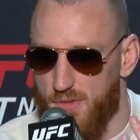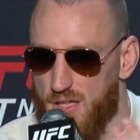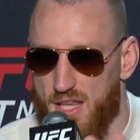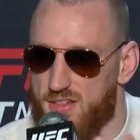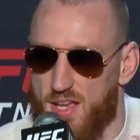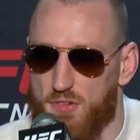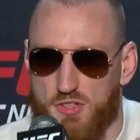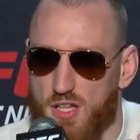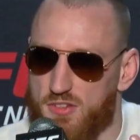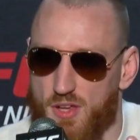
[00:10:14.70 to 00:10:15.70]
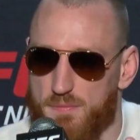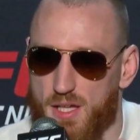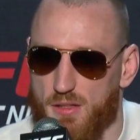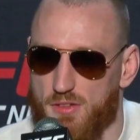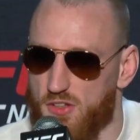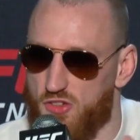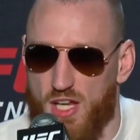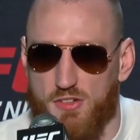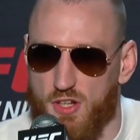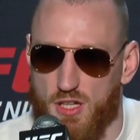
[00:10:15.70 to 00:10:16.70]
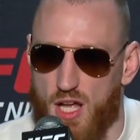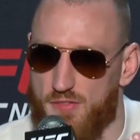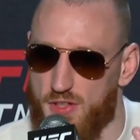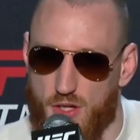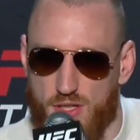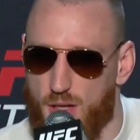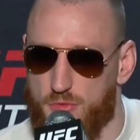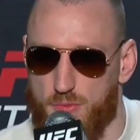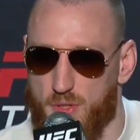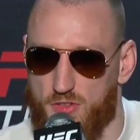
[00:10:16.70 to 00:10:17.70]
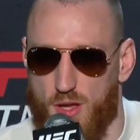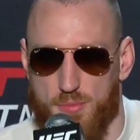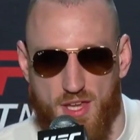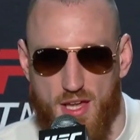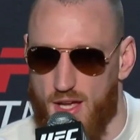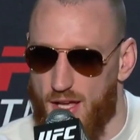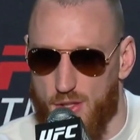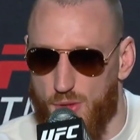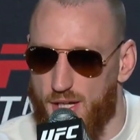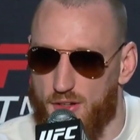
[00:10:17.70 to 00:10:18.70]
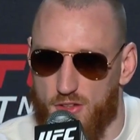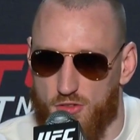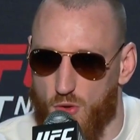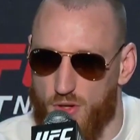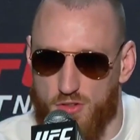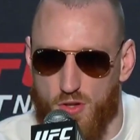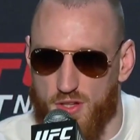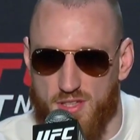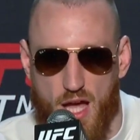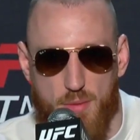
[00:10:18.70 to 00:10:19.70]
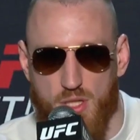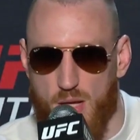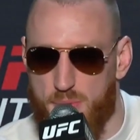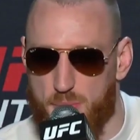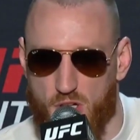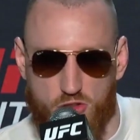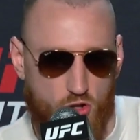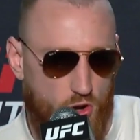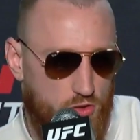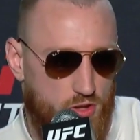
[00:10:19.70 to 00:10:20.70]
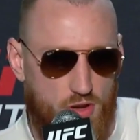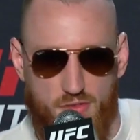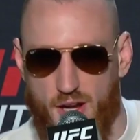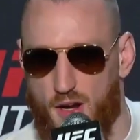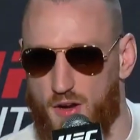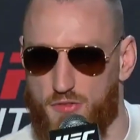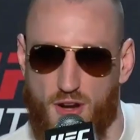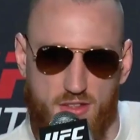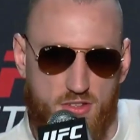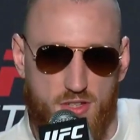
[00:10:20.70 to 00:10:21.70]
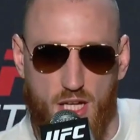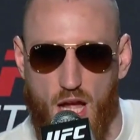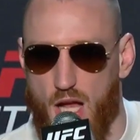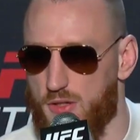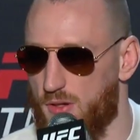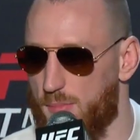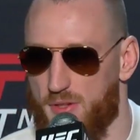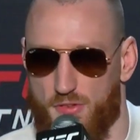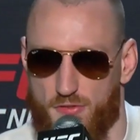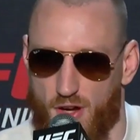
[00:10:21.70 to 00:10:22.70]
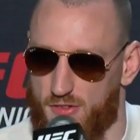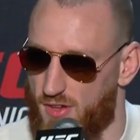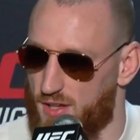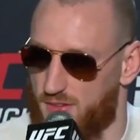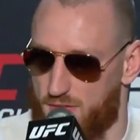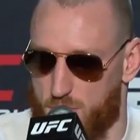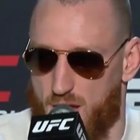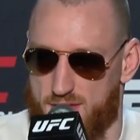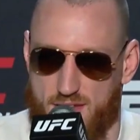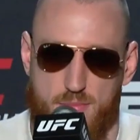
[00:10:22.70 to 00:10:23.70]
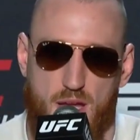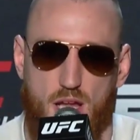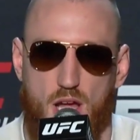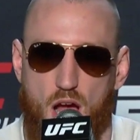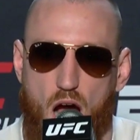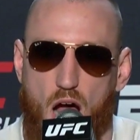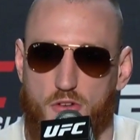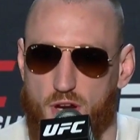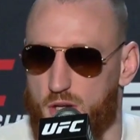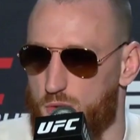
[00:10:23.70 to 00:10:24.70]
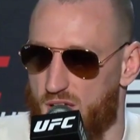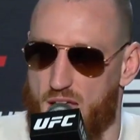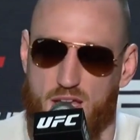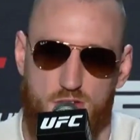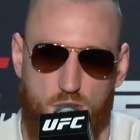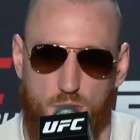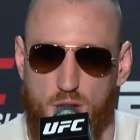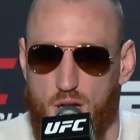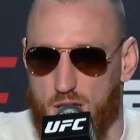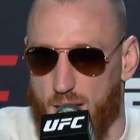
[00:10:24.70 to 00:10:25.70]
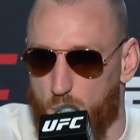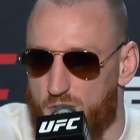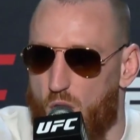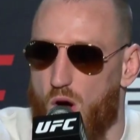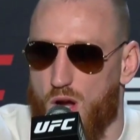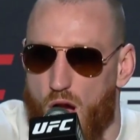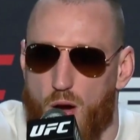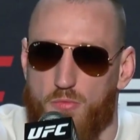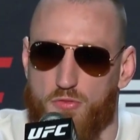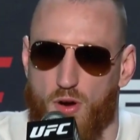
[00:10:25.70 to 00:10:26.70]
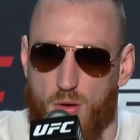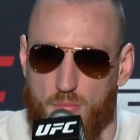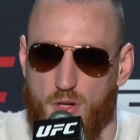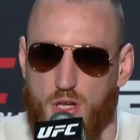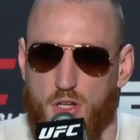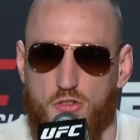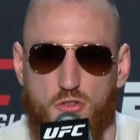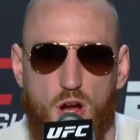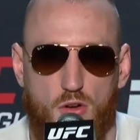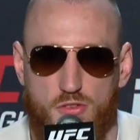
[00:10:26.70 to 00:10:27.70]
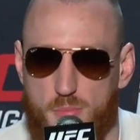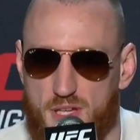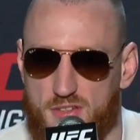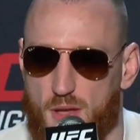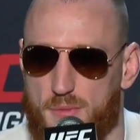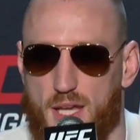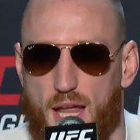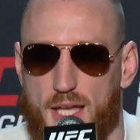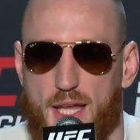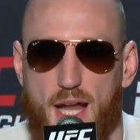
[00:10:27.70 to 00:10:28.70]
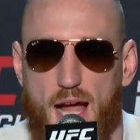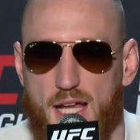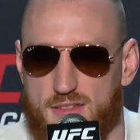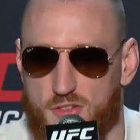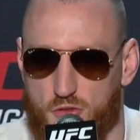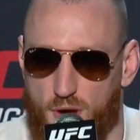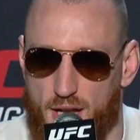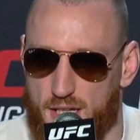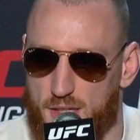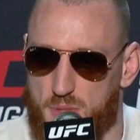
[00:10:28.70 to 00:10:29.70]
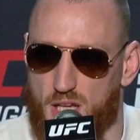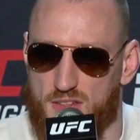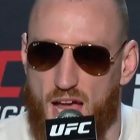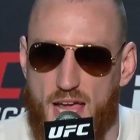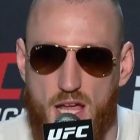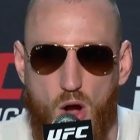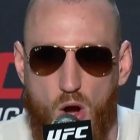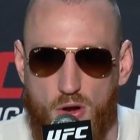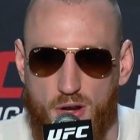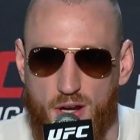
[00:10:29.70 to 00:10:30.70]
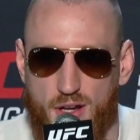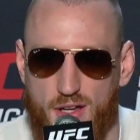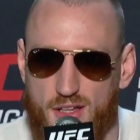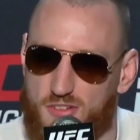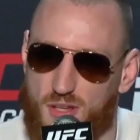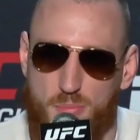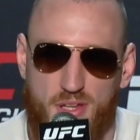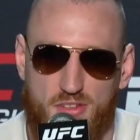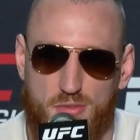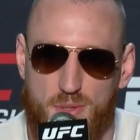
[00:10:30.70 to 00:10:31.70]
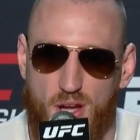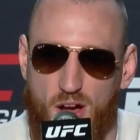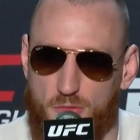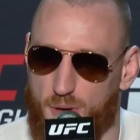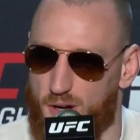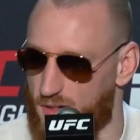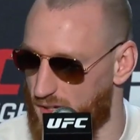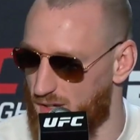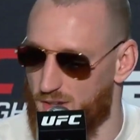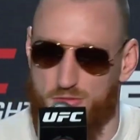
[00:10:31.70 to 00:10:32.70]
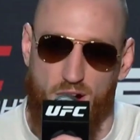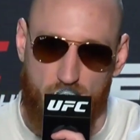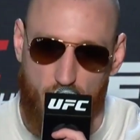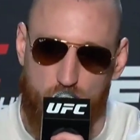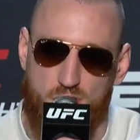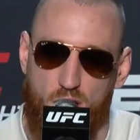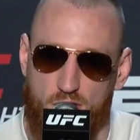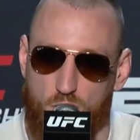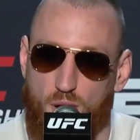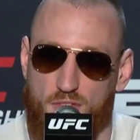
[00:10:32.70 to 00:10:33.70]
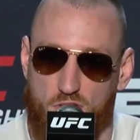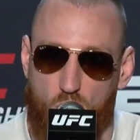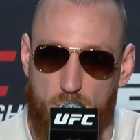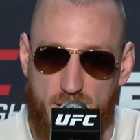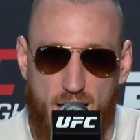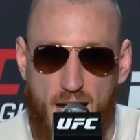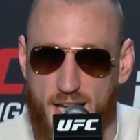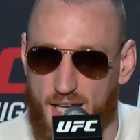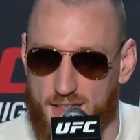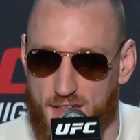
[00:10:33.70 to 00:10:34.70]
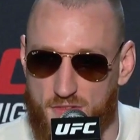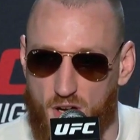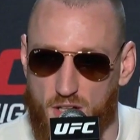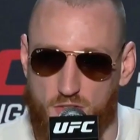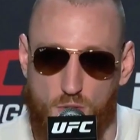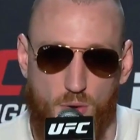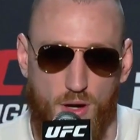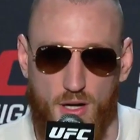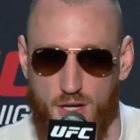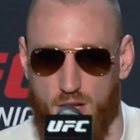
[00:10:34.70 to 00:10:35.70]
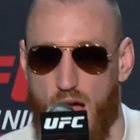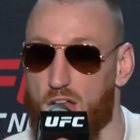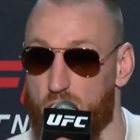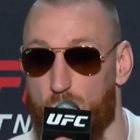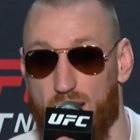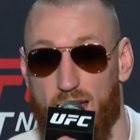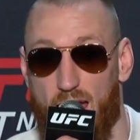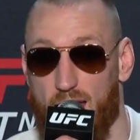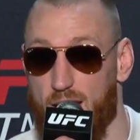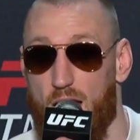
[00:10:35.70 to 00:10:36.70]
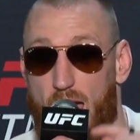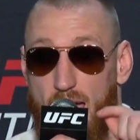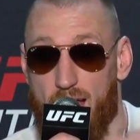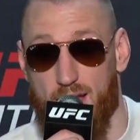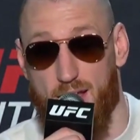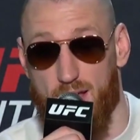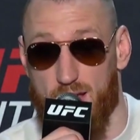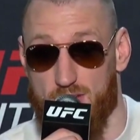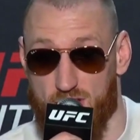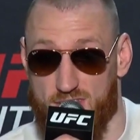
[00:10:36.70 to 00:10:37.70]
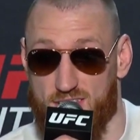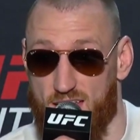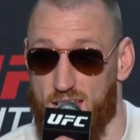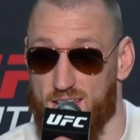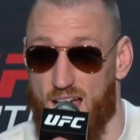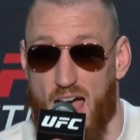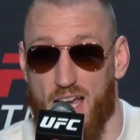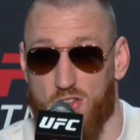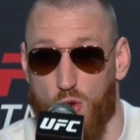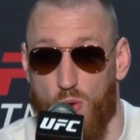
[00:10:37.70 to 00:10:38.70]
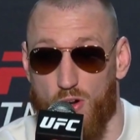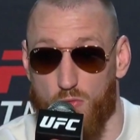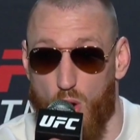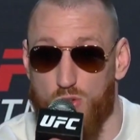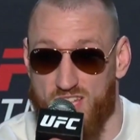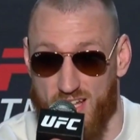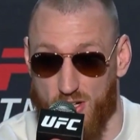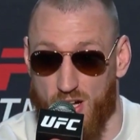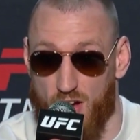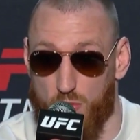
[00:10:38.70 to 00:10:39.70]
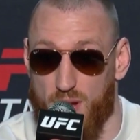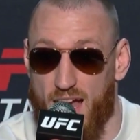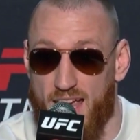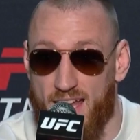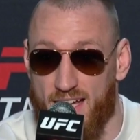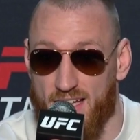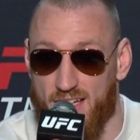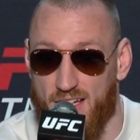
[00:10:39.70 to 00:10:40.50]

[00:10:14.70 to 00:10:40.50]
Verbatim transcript: that has ever done something to change their life. You know, he comes from the slumps. You hear these stories all the time. You got people like Charles Oliveira, Francis Ngannou. I mean, for fuck's sakes, even my teammate Andre, who's had his own. Like, we've all come from struggles to be something, and then I get discredited because I hit harder. Shit pisses me off, bro. Fuck those nerds, whoever told me that I didn't get that fucking score. I'll do it again. And just to say this, I had a torn rotator cuff when I hit it,